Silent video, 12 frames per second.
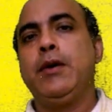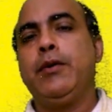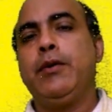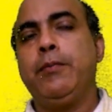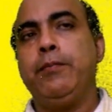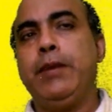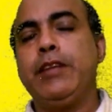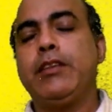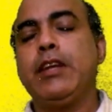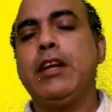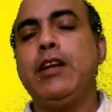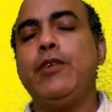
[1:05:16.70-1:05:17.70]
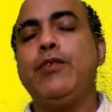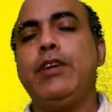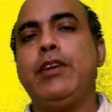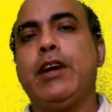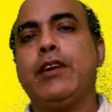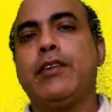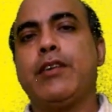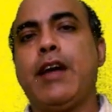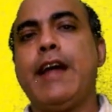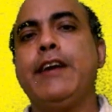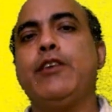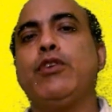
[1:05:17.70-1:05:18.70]
Basically, we are
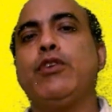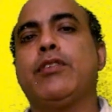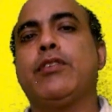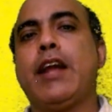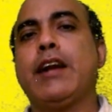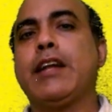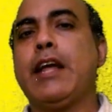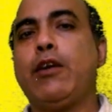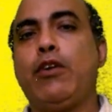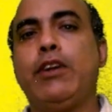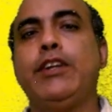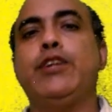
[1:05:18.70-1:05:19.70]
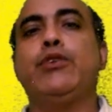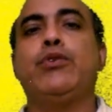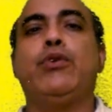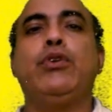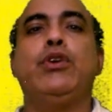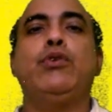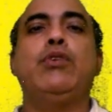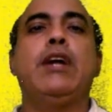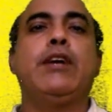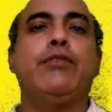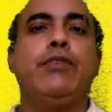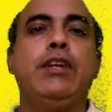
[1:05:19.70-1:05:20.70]
trying to extract, I already told you that
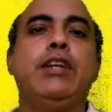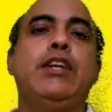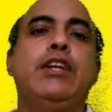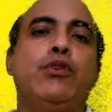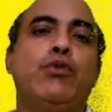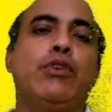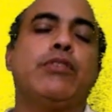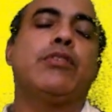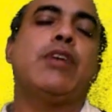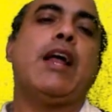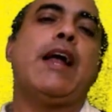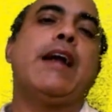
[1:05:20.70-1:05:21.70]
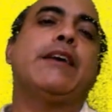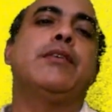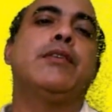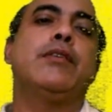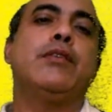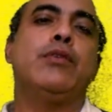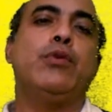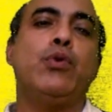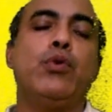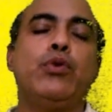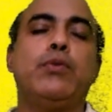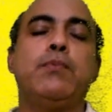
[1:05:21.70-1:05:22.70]
we need to extract
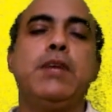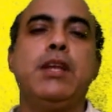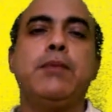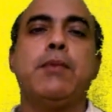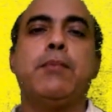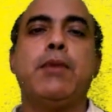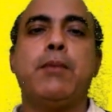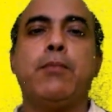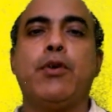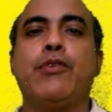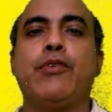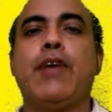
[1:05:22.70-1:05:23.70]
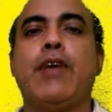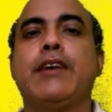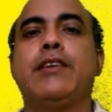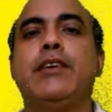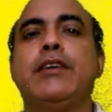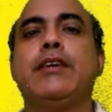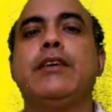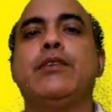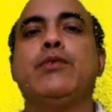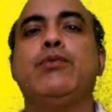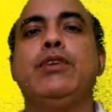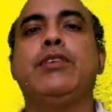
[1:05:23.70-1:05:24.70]
those minimum number of factors
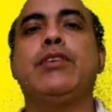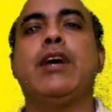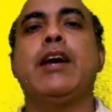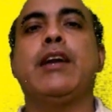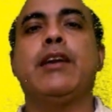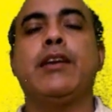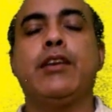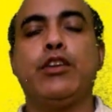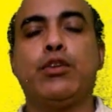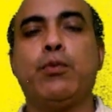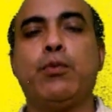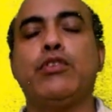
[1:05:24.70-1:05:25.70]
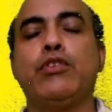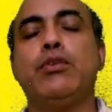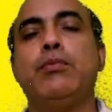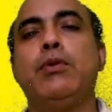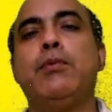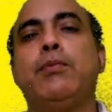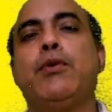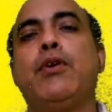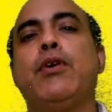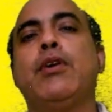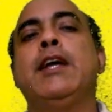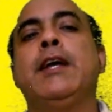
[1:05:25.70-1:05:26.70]
which are responsible
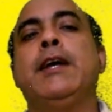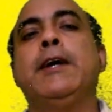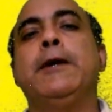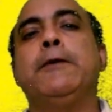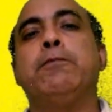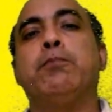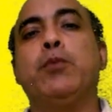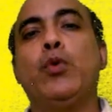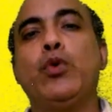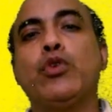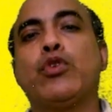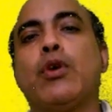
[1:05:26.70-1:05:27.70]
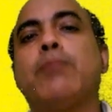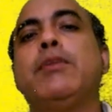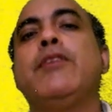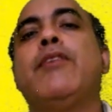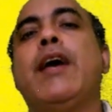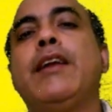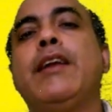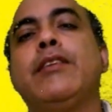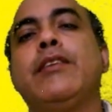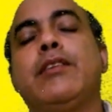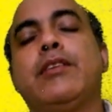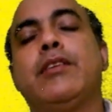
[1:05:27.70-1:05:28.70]
for most of the
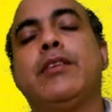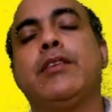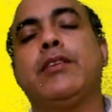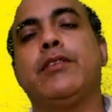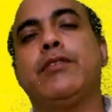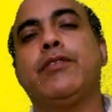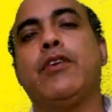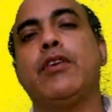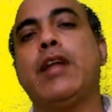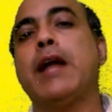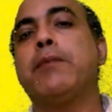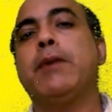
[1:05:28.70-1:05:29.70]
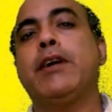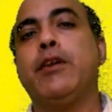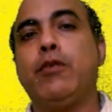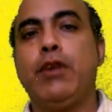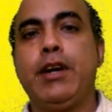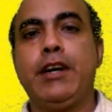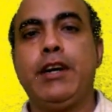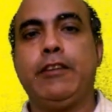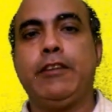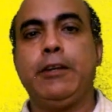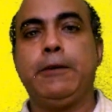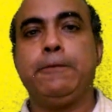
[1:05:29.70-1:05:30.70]
variance for that particular data
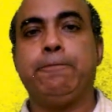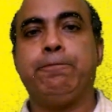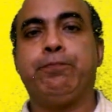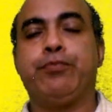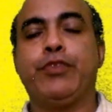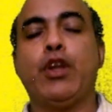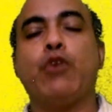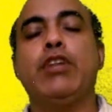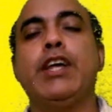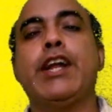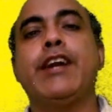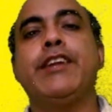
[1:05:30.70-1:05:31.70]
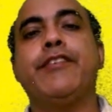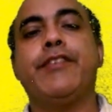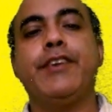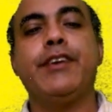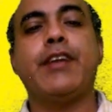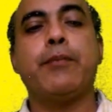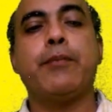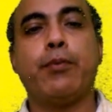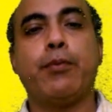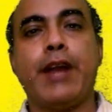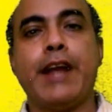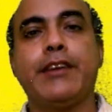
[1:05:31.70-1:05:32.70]
set. Now there are different type of
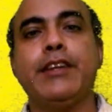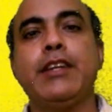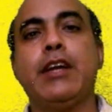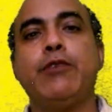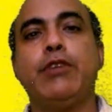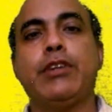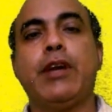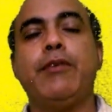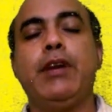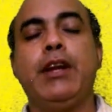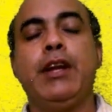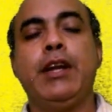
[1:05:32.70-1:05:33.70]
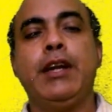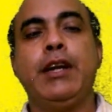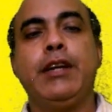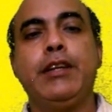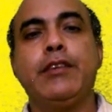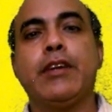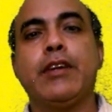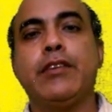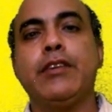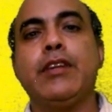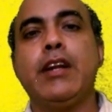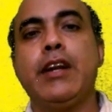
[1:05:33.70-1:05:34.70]
criteria which I will discuss in
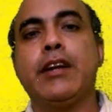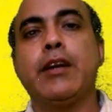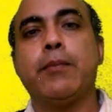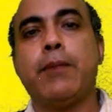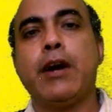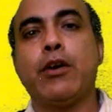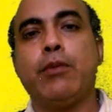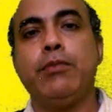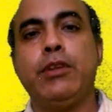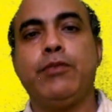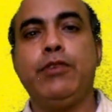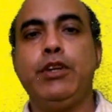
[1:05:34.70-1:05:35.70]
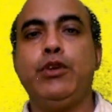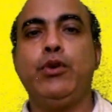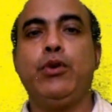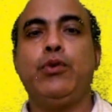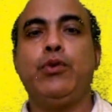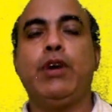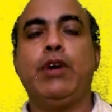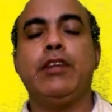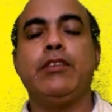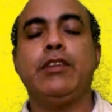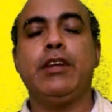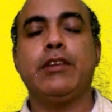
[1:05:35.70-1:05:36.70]
the later part of this video. What is
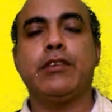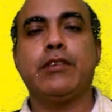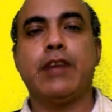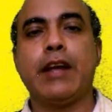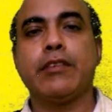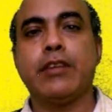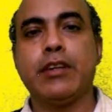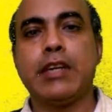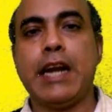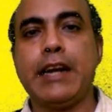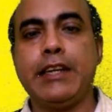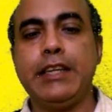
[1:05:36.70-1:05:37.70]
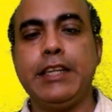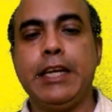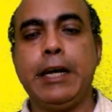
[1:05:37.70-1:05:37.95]
the extraction criteria?